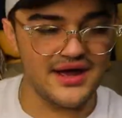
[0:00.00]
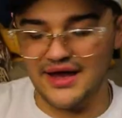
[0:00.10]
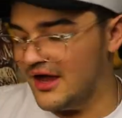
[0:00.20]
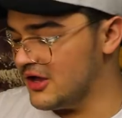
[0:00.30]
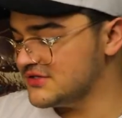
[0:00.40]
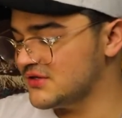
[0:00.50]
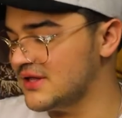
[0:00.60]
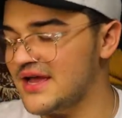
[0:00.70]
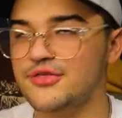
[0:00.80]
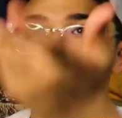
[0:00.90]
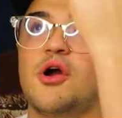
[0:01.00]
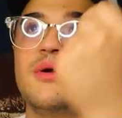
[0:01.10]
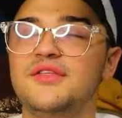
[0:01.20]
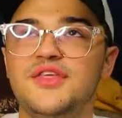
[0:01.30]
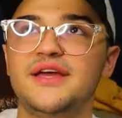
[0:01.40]
I also like
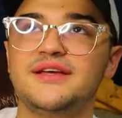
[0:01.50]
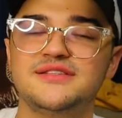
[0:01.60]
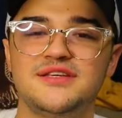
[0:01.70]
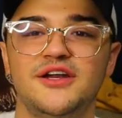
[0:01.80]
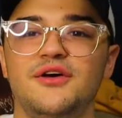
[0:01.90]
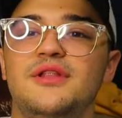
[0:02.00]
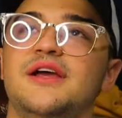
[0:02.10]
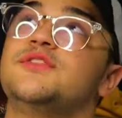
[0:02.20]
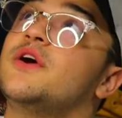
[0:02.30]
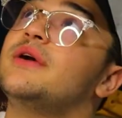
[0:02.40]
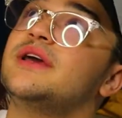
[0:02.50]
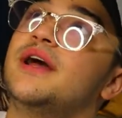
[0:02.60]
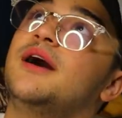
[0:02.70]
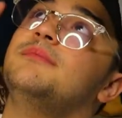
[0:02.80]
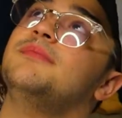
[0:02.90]
throwing things, you know, like throwing it
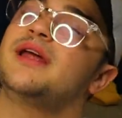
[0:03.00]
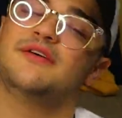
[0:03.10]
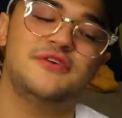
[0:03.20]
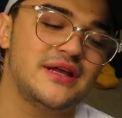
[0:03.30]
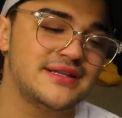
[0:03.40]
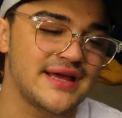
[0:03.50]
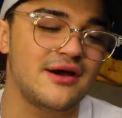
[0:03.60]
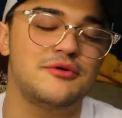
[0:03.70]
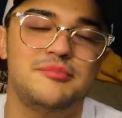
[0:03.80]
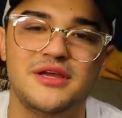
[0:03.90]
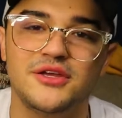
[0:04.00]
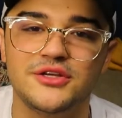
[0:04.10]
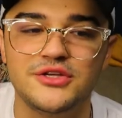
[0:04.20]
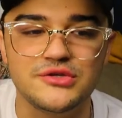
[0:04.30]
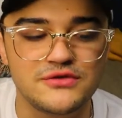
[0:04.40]
up. And I feel like that would be a
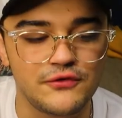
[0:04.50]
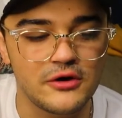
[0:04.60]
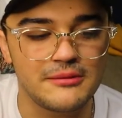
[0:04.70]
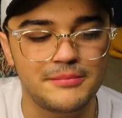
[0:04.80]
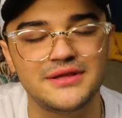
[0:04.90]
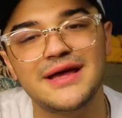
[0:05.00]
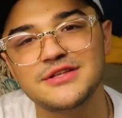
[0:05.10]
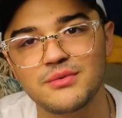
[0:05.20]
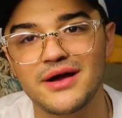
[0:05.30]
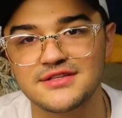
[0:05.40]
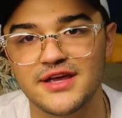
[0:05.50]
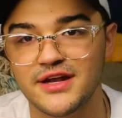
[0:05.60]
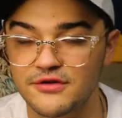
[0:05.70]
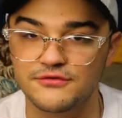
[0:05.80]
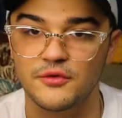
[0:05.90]
good use for it, but that's why it's
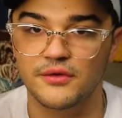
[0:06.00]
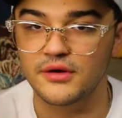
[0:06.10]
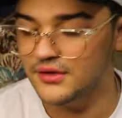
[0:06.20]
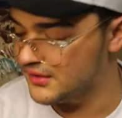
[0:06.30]
getting a 4.